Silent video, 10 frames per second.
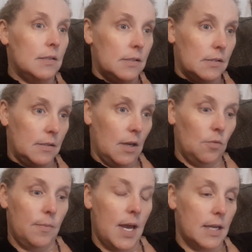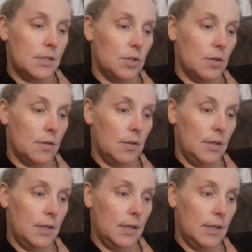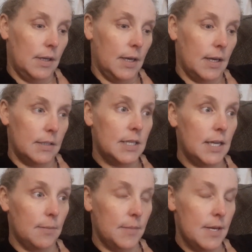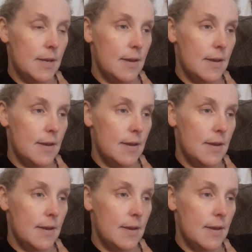scoutmaster, Tim,